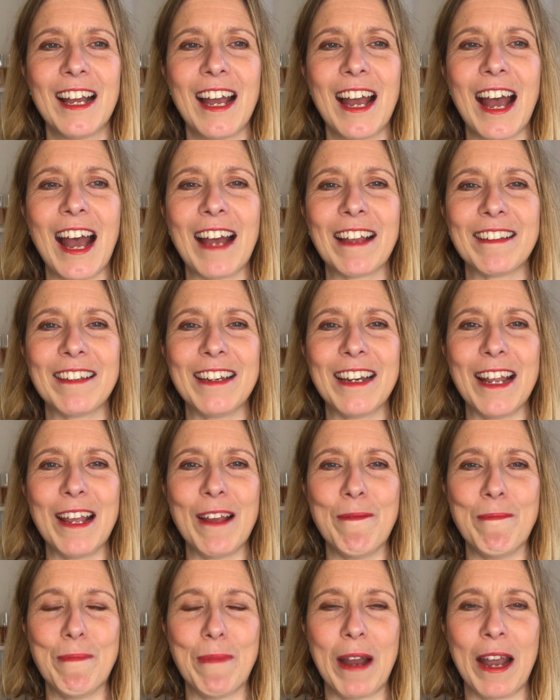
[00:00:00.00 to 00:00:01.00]
has an
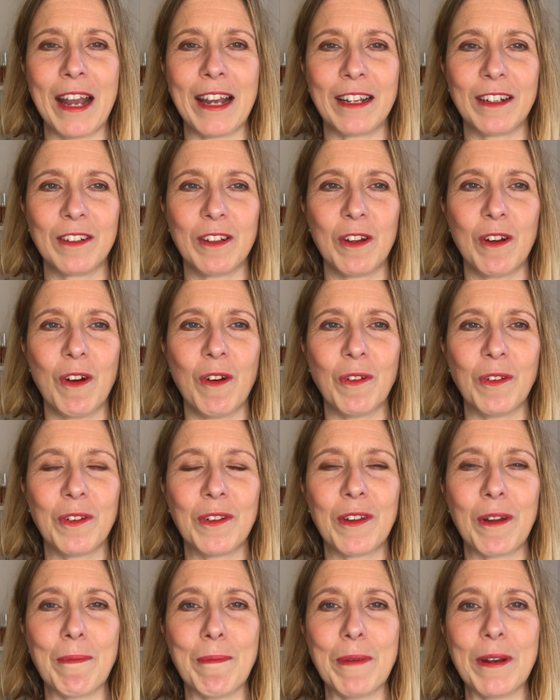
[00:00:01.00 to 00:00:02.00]
impact on
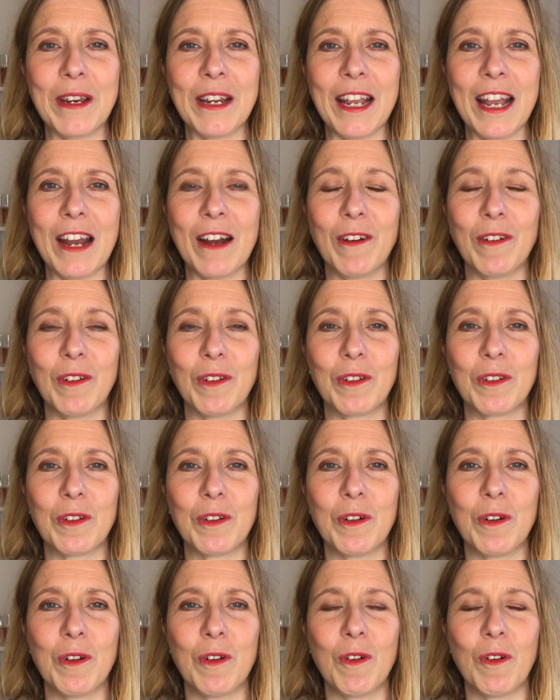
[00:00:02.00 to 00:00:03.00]
somebody else
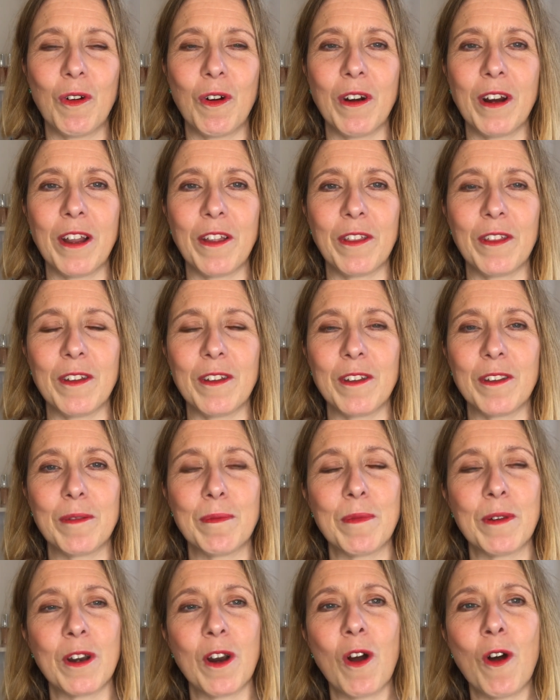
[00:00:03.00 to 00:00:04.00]
or on others,
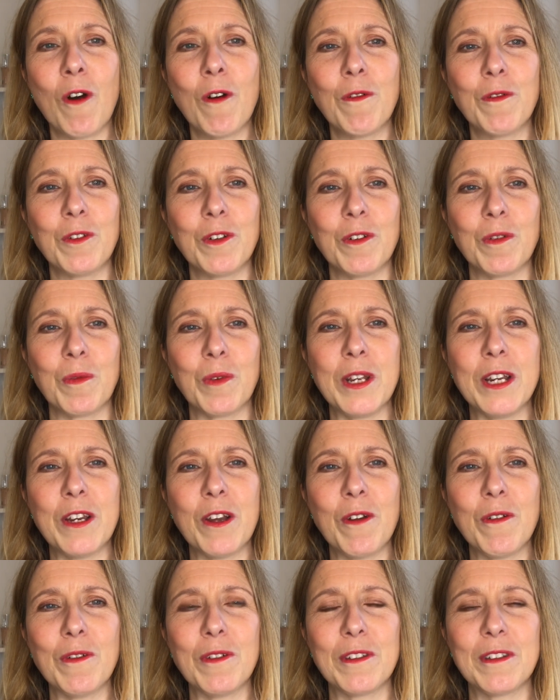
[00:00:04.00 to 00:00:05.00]
but often we
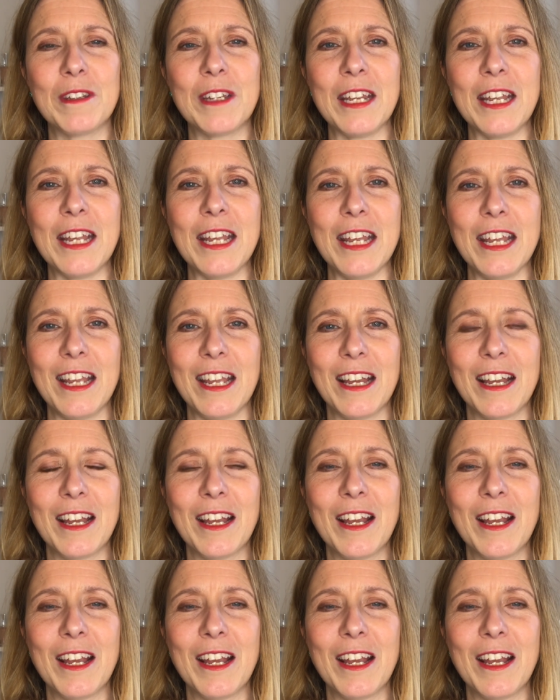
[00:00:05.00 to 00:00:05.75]
don't see